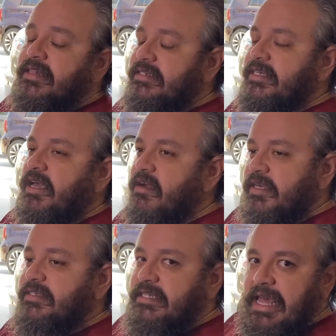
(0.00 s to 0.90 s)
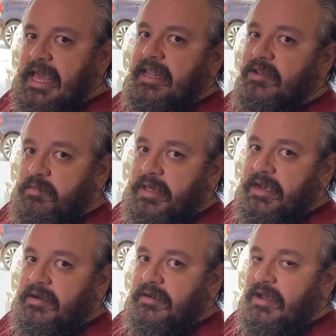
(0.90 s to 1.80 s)
the TRX to handle
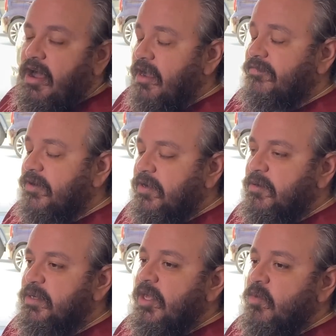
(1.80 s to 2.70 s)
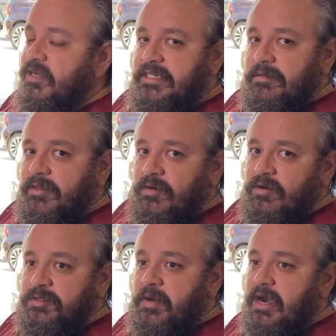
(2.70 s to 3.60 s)
better off-road with double the
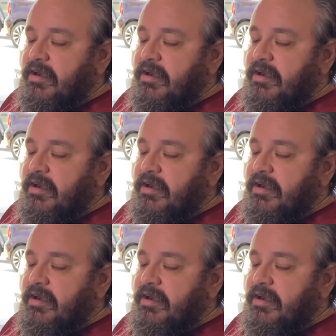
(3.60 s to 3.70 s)
horsepower